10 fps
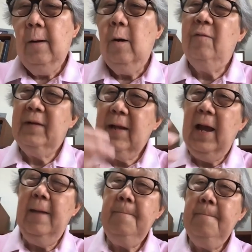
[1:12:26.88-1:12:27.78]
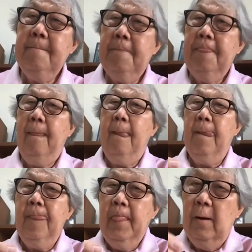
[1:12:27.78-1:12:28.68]
Over time,
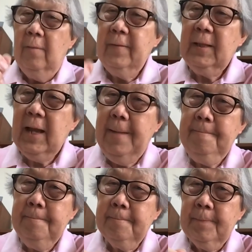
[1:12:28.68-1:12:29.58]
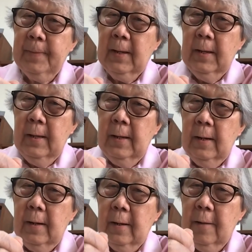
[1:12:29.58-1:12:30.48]

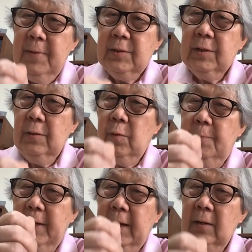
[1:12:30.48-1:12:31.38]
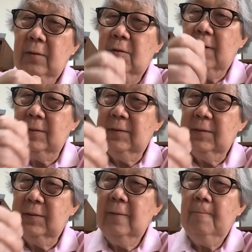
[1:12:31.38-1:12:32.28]
the commission will begin to
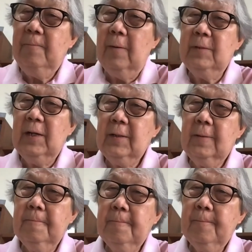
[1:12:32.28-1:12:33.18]
transition from just